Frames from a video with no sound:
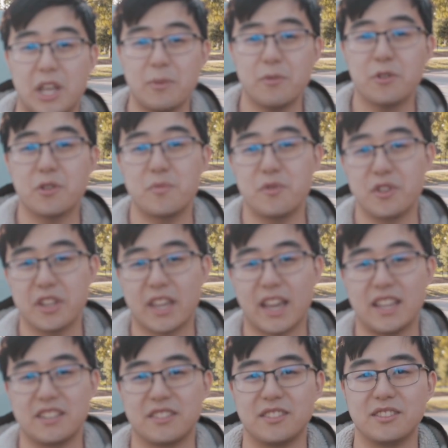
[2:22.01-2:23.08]
enable
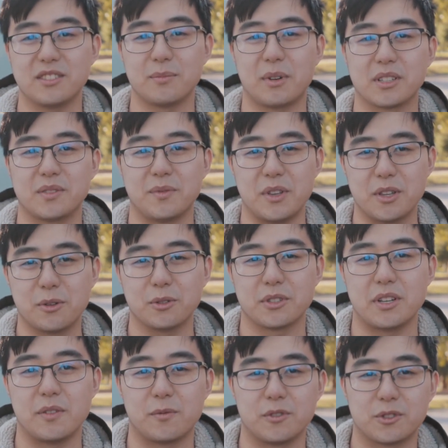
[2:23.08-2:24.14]
communications amongst vehicles
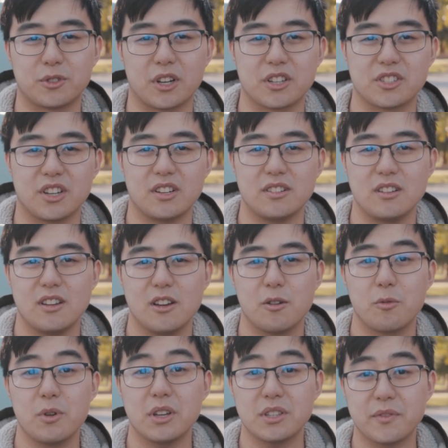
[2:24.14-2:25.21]
and infrastructure,
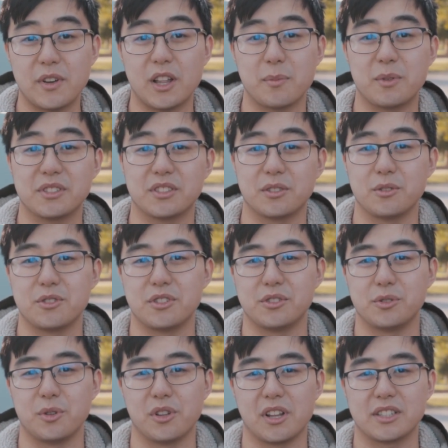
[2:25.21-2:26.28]
we are developing
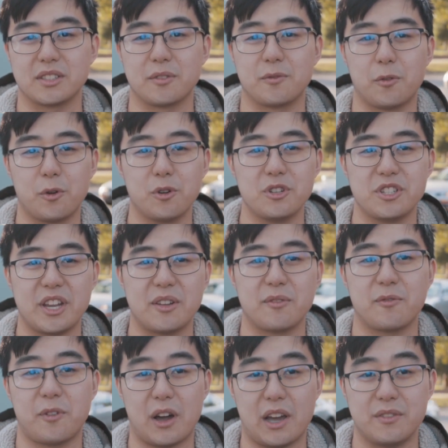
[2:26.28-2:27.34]
solutions utilizing 4G
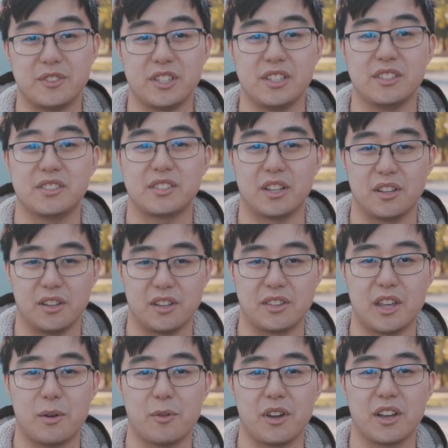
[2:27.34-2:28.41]
and 5G
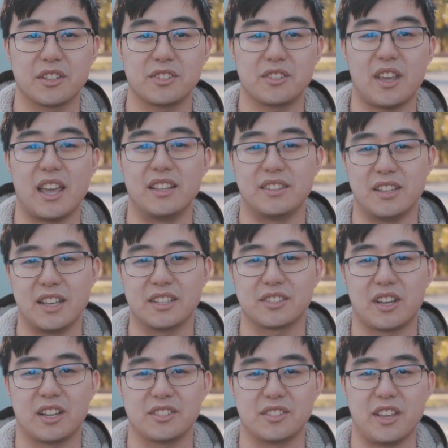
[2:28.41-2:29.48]
cellular networks and
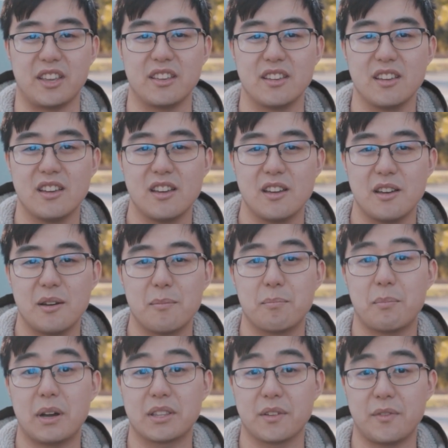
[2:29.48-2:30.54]

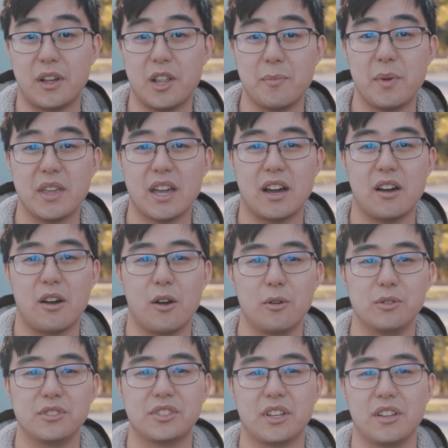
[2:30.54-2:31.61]
DSRC. By developing our
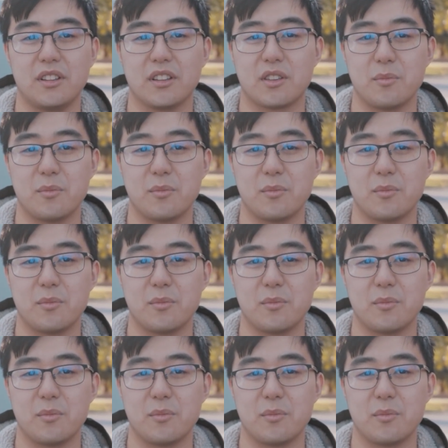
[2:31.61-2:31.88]
own cellular